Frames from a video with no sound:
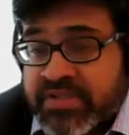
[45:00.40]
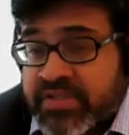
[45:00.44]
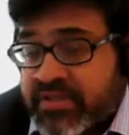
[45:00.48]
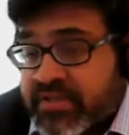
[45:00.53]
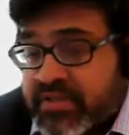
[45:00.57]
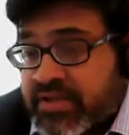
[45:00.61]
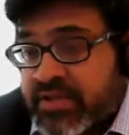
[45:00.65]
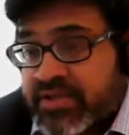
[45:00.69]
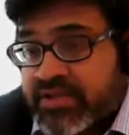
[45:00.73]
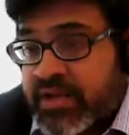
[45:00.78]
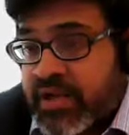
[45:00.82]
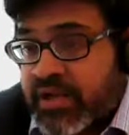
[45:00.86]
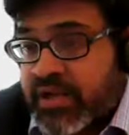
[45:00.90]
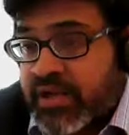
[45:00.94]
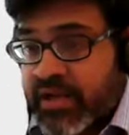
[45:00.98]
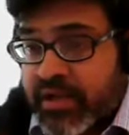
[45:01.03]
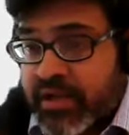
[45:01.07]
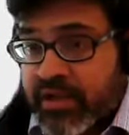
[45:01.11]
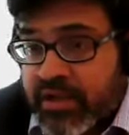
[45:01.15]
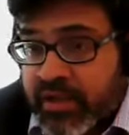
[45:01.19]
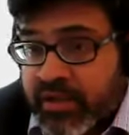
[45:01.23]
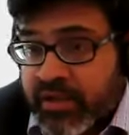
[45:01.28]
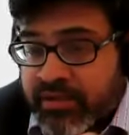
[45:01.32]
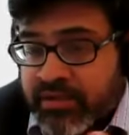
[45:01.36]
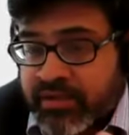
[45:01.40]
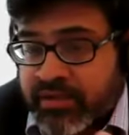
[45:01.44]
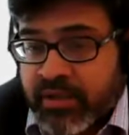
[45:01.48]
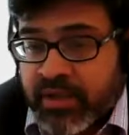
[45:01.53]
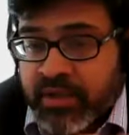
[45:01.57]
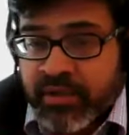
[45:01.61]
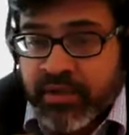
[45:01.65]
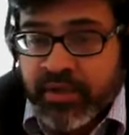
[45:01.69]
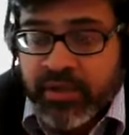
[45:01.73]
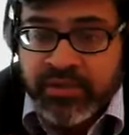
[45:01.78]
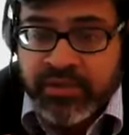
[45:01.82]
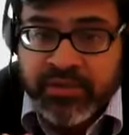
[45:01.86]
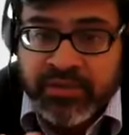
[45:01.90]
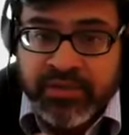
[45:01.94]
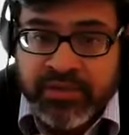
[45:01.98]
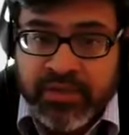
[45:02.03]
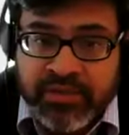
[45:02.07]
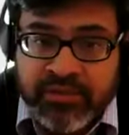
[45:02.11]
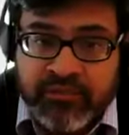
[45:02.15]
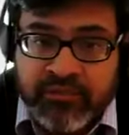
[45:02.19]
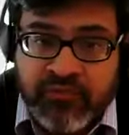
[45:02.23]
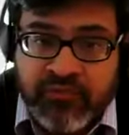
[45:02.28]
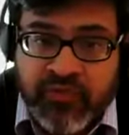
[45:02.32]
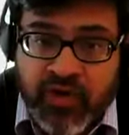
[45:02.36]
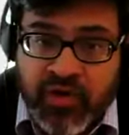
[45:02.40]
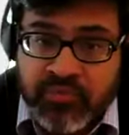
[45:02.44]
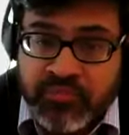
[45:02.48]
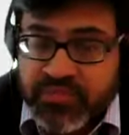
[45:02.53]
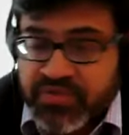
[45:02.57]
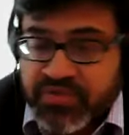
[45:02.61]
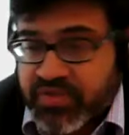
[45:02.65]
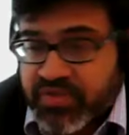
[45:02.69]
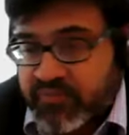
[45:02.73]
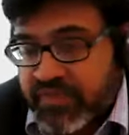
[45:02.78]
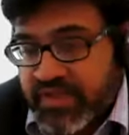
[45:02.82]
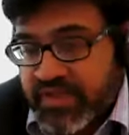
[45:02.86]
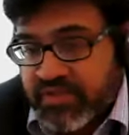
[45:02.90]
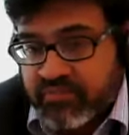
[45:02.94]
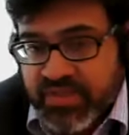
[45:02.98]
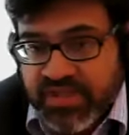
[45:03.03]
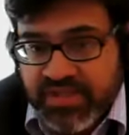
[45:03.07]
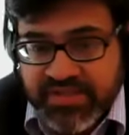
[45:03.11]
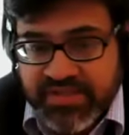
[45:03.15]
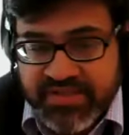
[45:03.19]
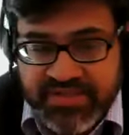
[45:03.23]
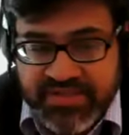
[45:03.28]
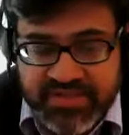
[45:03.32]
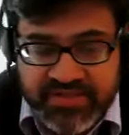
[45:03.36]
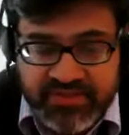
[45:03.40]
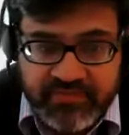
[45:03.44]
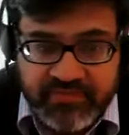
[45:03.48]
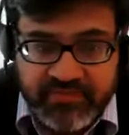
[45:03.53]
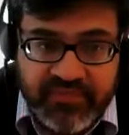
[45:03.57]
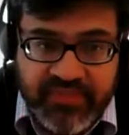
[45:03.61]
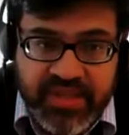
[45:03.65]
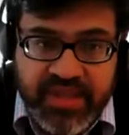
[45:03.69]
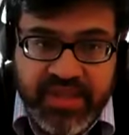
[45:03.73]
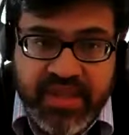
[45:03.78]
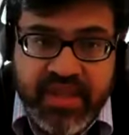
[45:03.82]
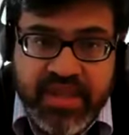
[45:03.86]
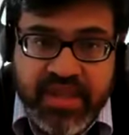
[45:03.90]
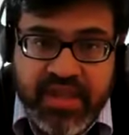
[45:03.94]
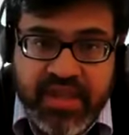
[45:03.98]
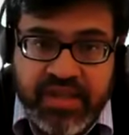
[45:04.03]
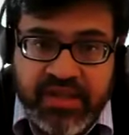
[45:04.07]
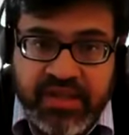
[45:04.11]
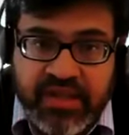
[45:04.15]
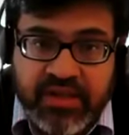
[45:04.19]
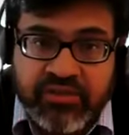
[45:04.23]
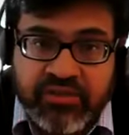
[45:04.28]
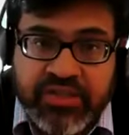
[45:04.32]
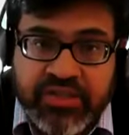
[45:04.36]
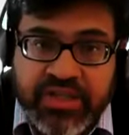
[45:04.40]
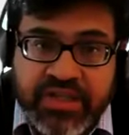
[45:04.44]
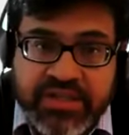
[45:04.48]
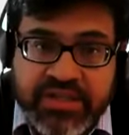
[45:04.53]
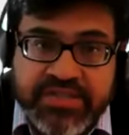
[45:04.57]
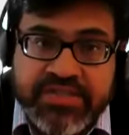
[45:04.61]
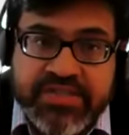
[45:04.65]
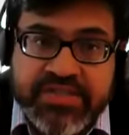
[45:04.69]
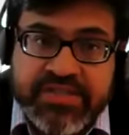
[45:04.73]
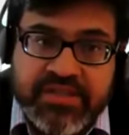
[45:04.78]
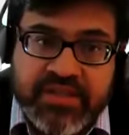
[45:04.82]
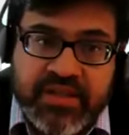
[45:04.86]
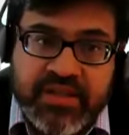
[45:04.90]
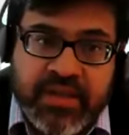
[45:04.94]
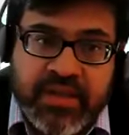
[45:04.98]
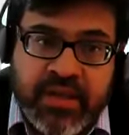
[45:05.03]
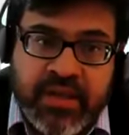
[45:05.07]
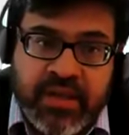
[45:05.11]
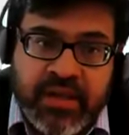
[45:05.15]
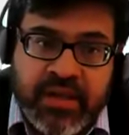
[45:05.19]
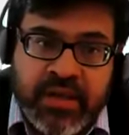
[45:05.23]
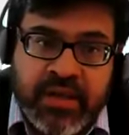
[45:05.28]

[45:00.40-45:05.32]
certain other forms of that medicine. Now, these